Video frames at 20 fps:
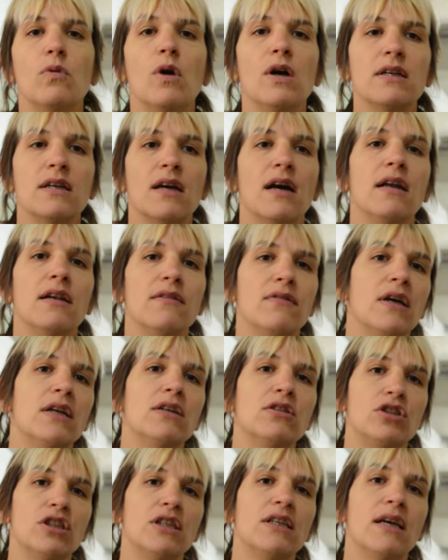what kind of
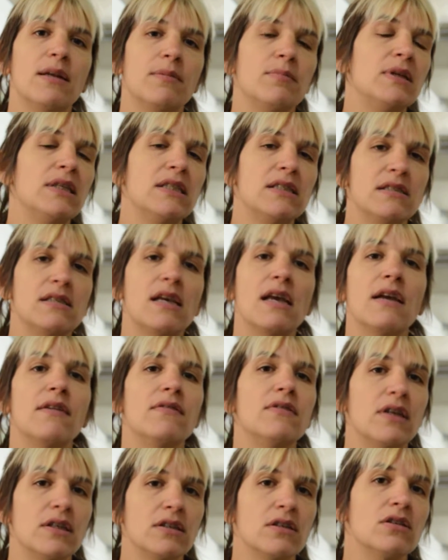energy can be
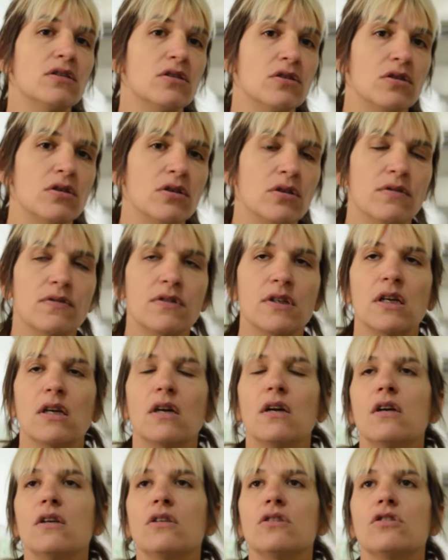saved and conserved.
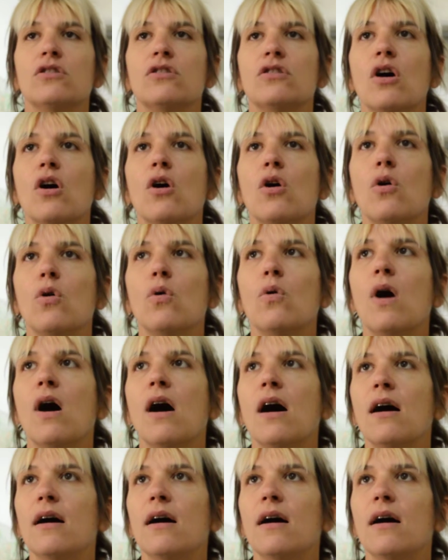So